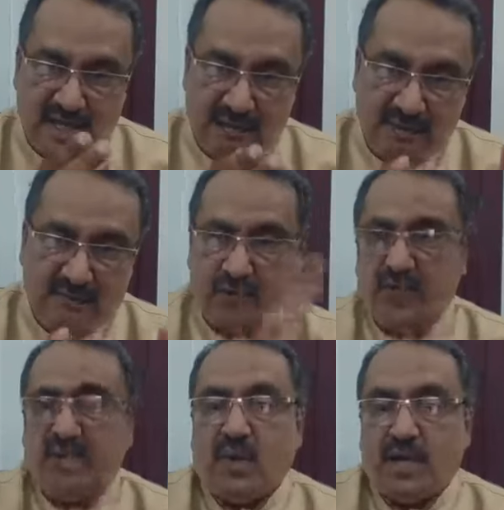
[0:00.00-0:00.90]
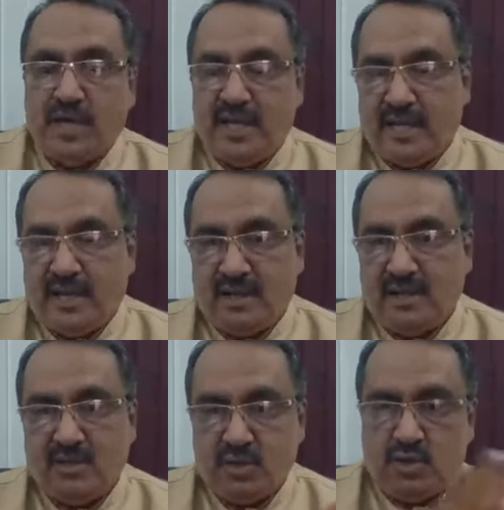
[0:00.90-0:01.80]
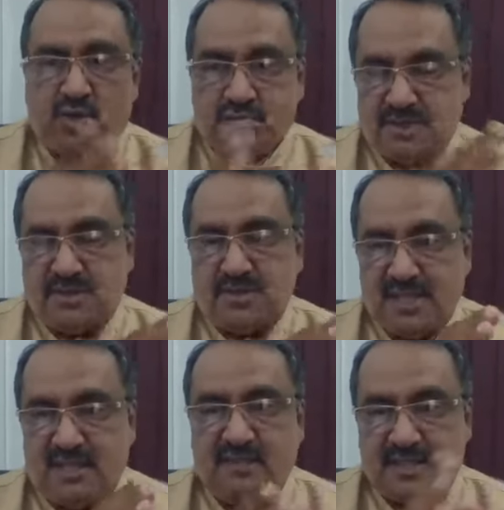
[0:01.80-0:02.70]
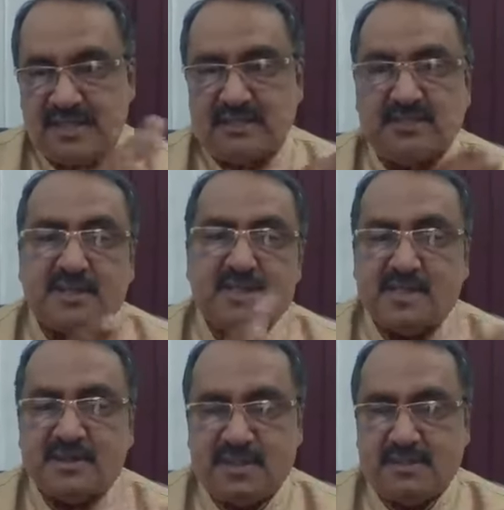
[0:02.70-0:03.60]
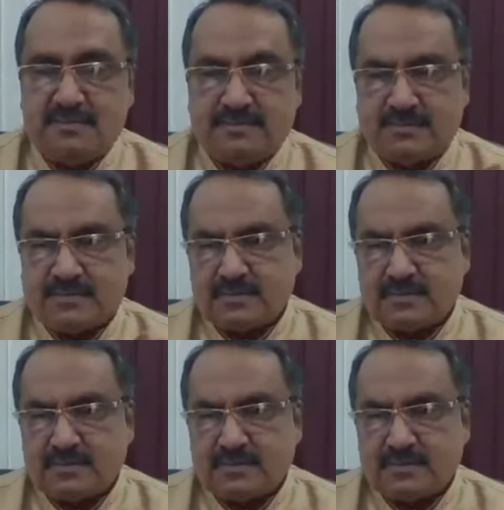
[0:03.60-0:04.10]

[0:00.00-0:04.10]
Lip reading: and before that 1 year, two crop seasons, say if it is 6 months, 6 months,